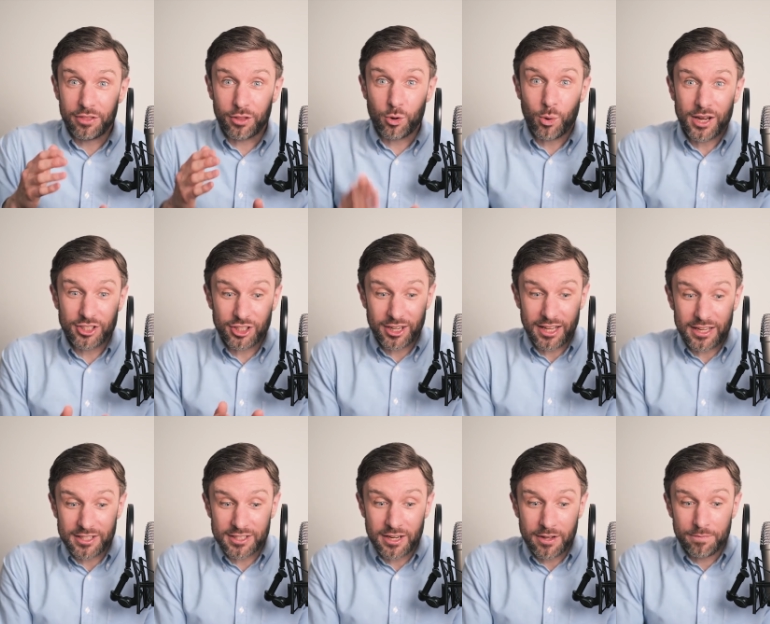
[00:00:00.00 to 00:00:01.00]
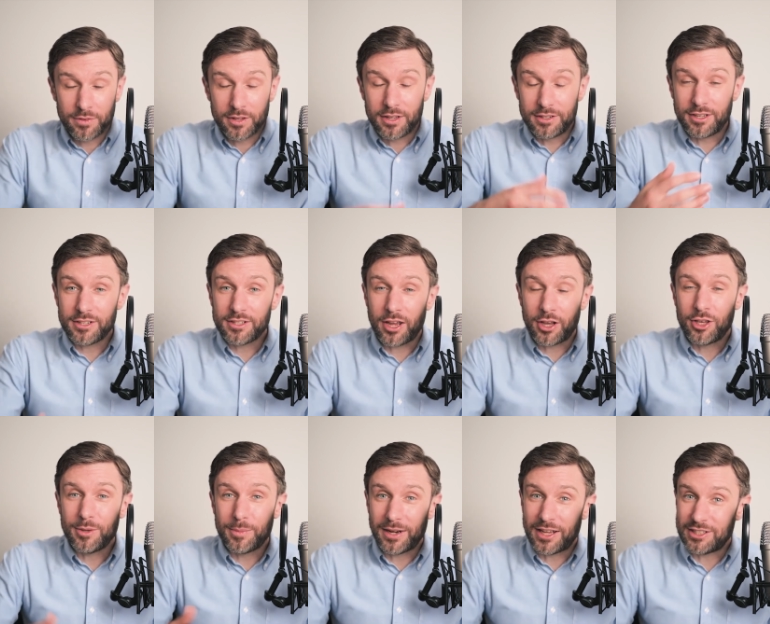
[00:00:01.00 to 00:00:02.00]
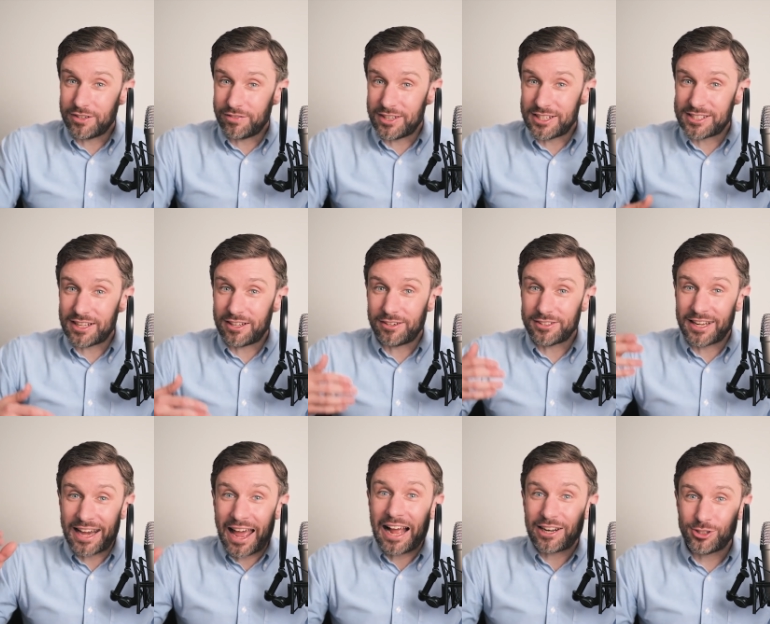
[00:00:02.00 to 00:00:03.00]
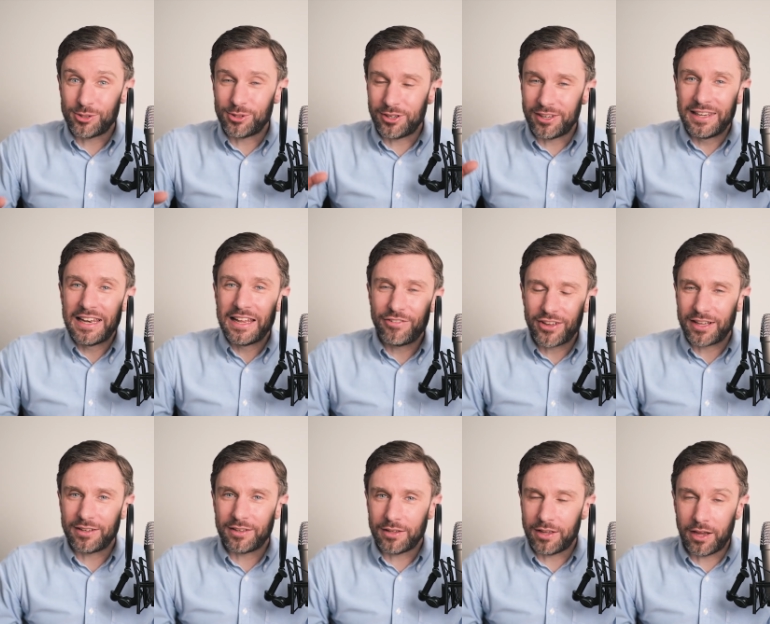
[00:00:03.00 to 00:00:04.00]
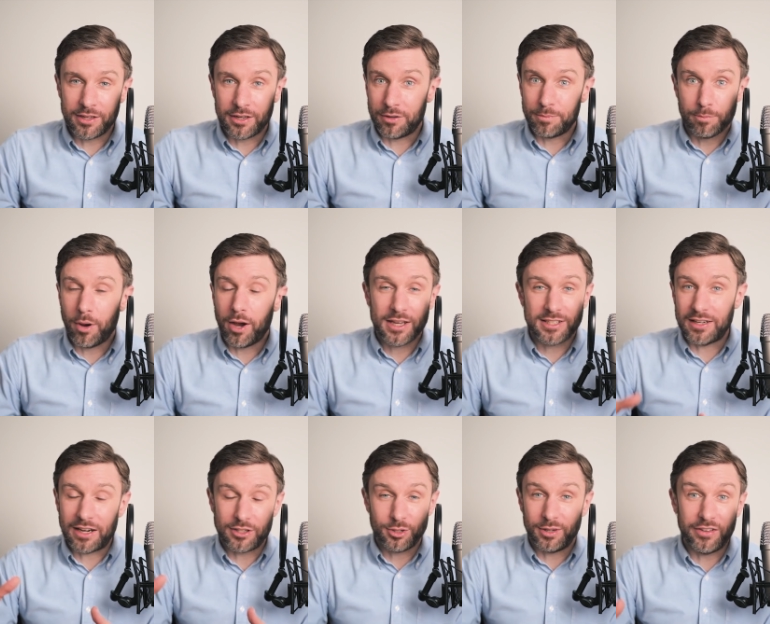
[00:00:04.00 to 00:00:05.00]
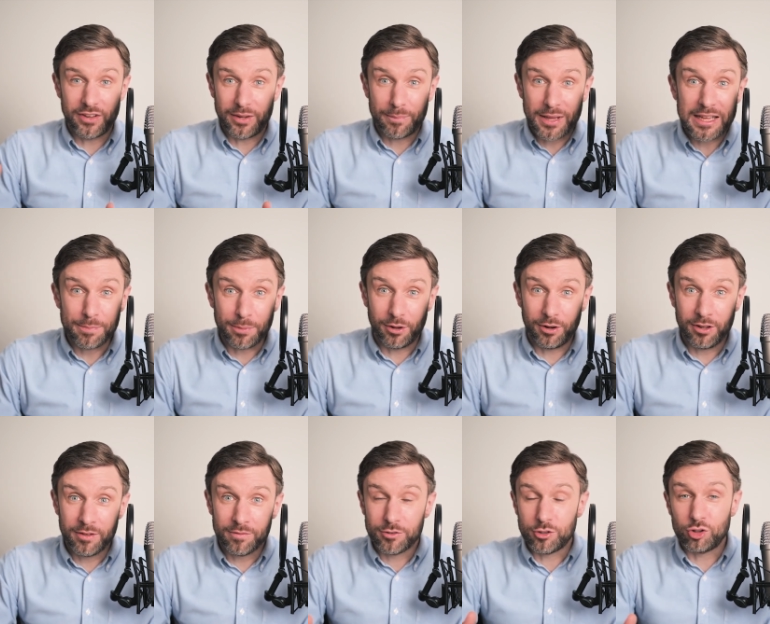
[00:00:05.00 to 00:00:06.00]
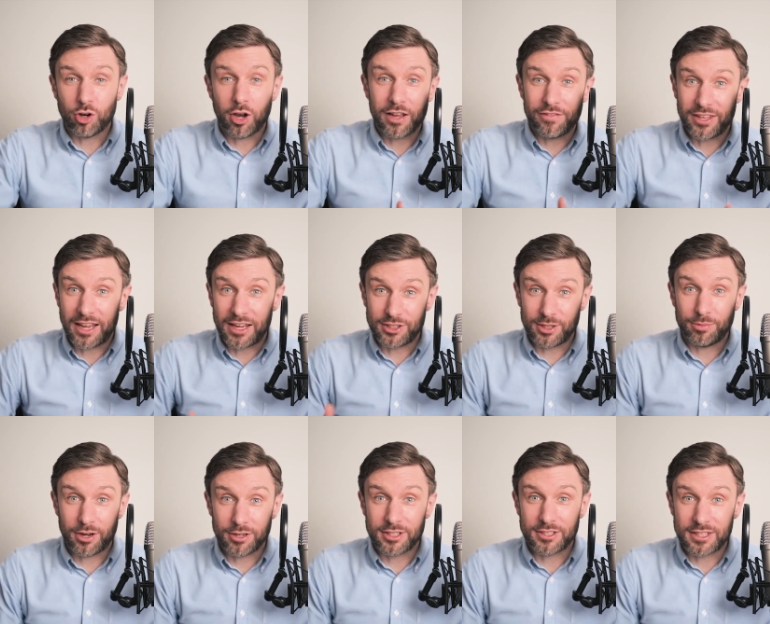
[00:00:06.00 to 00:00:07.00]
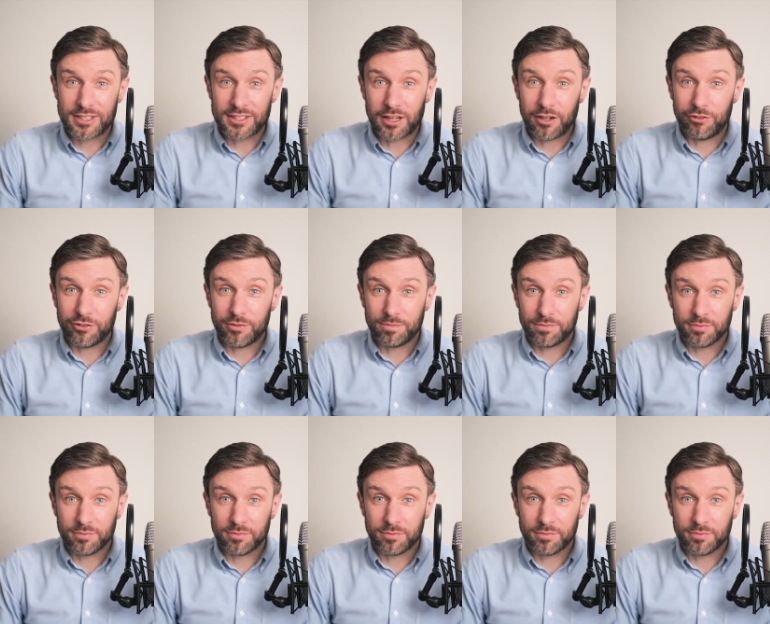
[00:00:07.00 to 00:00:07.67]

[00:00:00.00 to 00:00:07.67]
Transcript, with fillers: The question is, does accumulation of these cells in actual living, uh, you know, mice in actual living people drive the aging process itself?